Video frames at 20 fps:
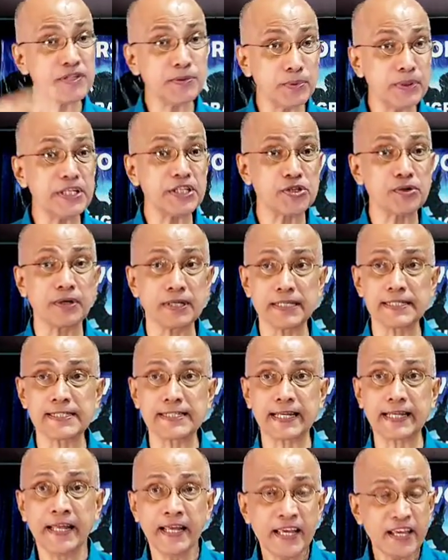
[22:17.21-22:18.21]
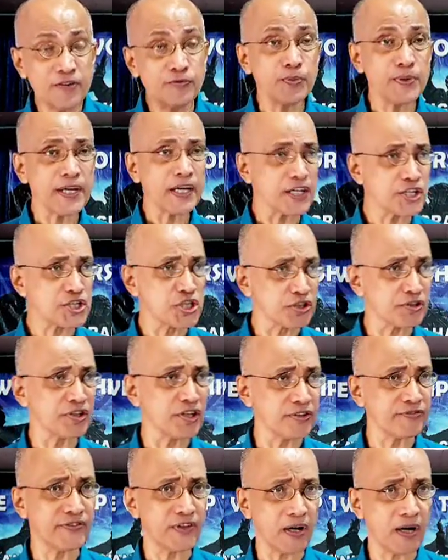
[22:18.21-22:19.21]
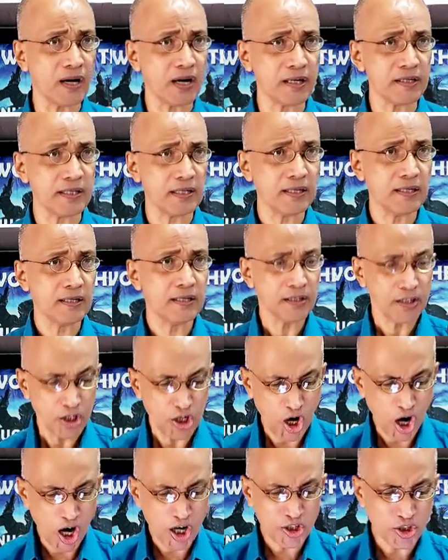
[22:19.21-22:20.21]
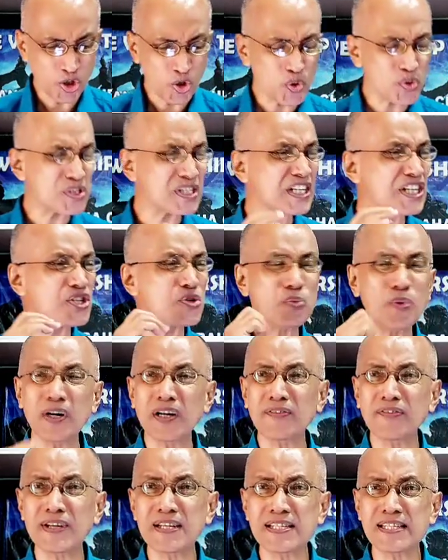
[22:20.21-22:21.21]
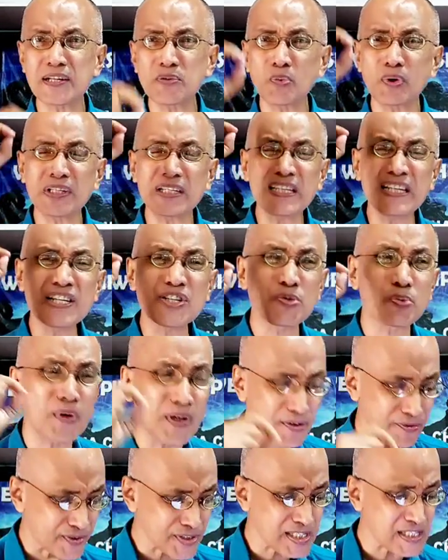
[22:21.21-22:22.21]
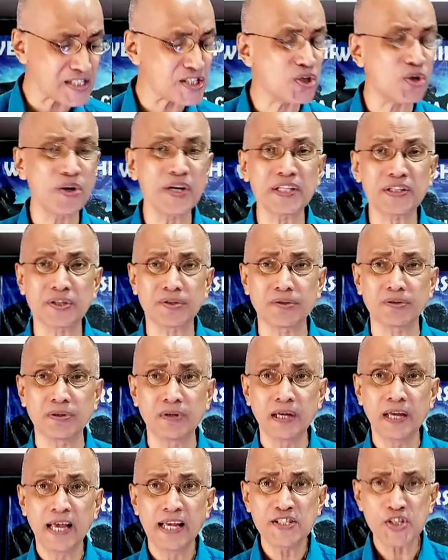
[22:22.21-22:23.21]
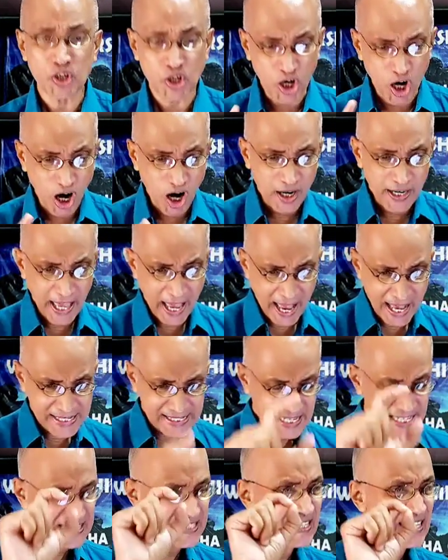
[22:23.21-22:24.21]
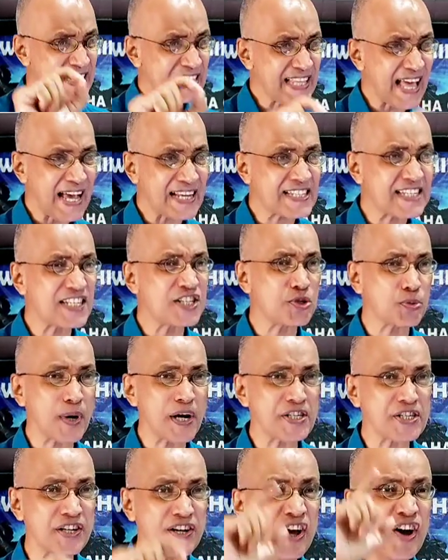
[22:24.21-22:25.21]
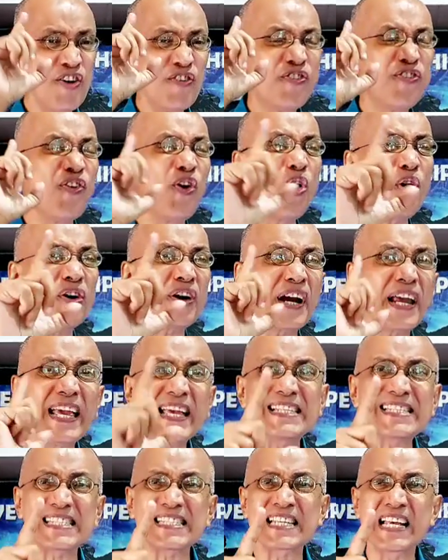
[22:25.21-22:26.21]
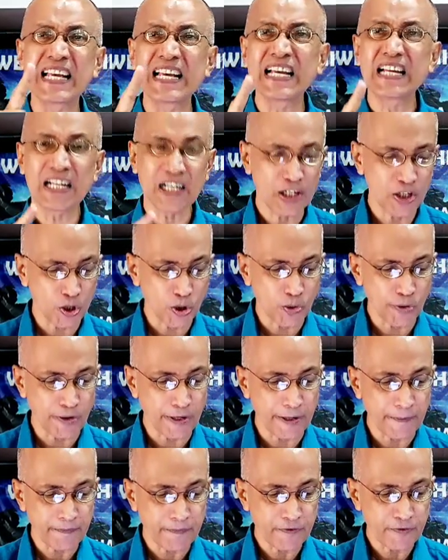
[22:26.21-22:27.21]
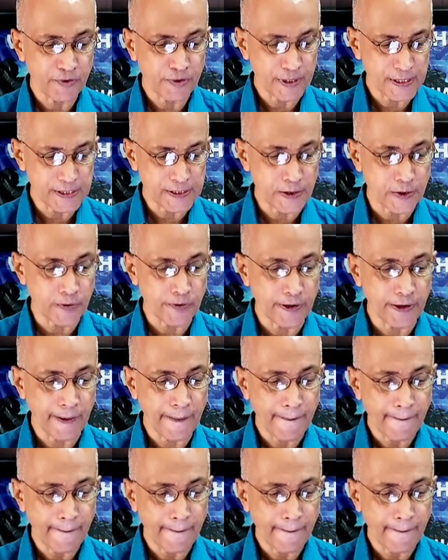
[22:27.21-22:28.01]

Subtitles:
We need to understand. If we are children of God, God knows each one of us and what each one of us is going through. So God has us in that situation for His glory. For His glory.